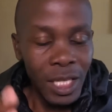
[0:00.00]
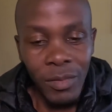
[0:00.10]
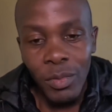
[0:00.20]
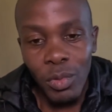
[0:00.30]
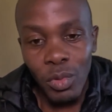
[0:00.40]

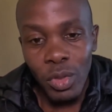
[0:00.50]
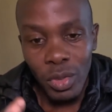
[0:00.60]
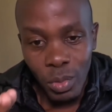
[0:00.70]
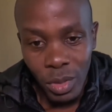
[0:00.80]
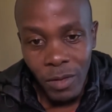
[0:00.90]
If Ruto
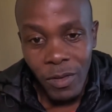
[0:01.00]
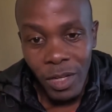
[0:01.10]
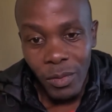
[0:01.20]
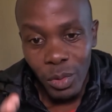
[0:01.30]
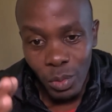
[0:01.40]
is to
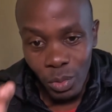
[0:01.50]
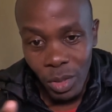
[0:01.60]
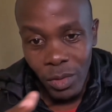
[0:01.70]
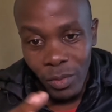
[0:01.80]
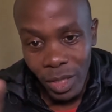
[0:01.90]
survive, he should
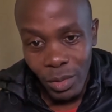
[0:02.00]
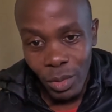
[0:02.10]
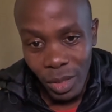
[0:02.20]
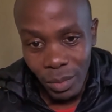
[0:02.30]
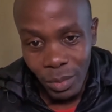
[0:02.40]
try to fight
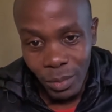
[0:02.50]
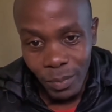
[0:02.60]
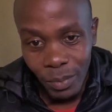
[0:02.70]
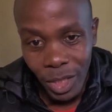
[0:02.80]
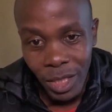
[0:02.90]
corruption.
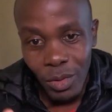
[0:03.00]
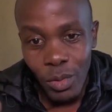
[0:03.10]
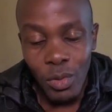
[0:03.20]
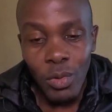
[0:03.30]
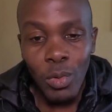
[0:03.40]
But I
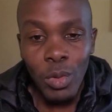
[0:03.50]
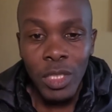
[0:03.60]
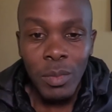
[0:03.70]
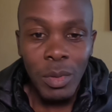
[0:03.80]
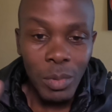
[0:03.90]
don't know
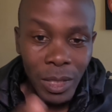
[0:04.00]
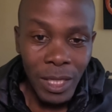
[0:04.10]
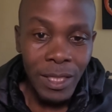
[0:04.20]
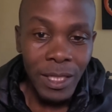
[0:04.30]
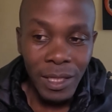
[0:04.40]
which people
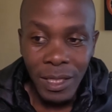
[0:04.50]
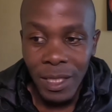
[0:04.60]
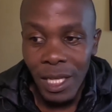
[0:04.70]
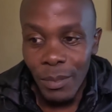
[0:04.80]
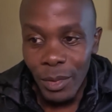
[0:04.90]
elected this
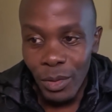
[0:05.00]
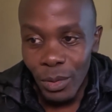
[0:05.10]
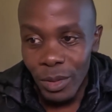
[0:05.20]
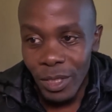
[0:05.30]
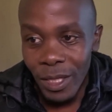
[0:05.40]
guy,
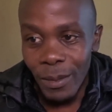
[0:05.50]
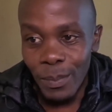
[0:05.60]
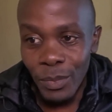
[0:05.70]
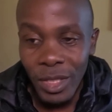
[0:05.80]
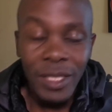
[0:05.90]
because
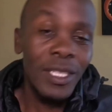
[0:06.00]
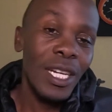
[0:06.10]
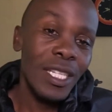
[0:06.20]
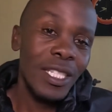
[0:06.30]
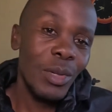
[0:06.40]
this
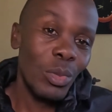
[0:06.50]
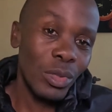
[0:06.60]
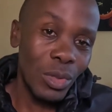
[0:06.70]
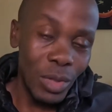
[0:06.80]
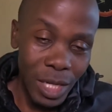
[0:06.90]
guy is the
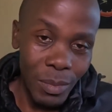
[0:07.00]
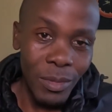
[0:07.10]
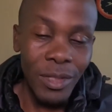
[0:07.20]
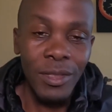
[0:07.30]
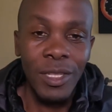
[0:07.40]
most
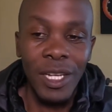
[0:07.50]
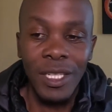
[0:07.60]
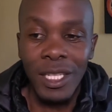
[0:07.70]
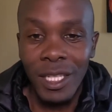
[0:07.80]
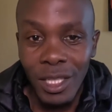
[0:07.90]
corrupt,
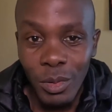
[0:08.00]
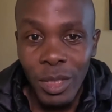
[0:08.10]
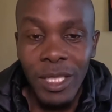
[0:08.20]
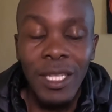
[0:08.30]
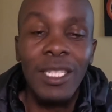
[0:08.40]
and they knew
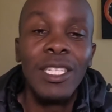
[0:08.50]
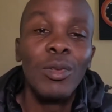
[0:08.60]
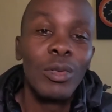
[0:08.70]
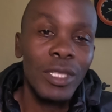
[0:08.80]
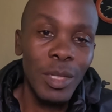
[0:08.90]
it that he
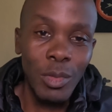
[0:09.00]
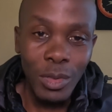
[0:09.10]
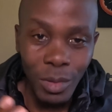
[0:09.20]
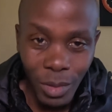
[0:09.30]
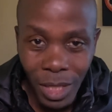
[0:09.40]
was the
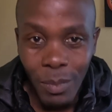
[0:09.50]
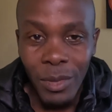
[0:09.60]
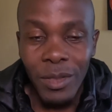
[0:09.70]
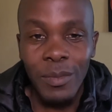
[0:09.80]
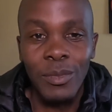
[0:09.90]
most
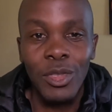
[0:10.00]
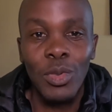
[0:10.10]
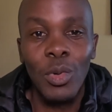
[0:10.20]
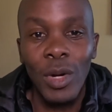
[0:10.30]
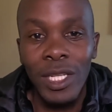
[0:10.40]
corrupt.
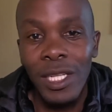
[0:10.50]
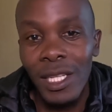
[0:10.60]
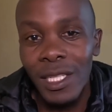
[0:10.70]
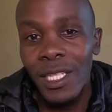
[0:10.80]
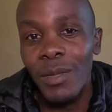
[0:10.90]
So what
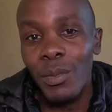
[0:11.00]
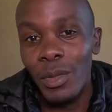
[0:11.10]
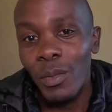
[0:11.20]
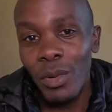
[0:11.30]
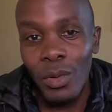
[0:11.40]
led the
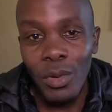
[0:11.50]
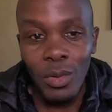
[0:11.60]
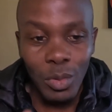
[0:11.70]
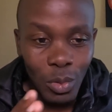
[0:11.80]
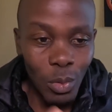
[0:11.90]
people
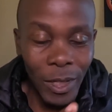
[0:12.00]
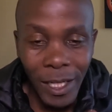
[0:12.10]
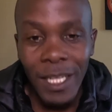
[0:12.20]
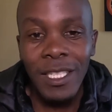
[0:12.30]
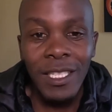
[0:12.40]
to
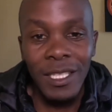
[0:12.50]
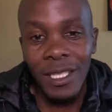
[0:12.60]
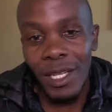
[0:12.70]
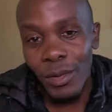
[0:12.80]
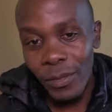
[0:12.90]
elect this
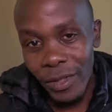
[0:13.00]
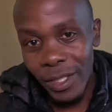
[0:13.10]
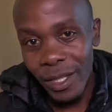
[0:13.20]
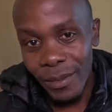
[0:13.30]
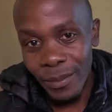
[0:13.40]
kind of
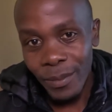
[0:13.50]
leader?